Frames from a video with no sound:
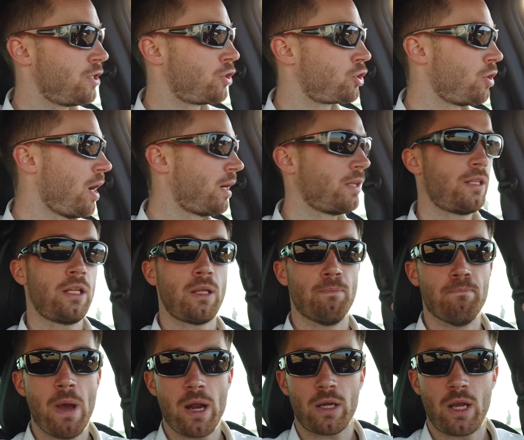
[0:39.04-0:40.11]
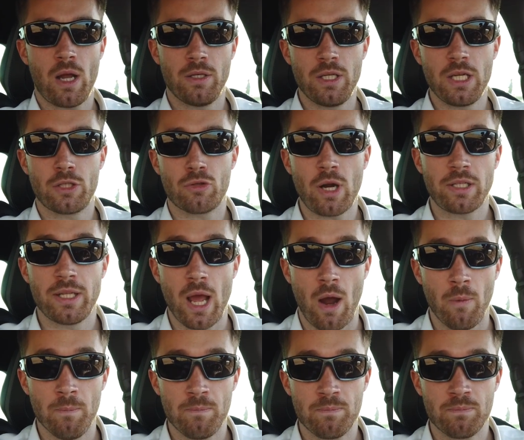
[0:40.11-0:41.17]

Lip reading: the truck that America needs right now.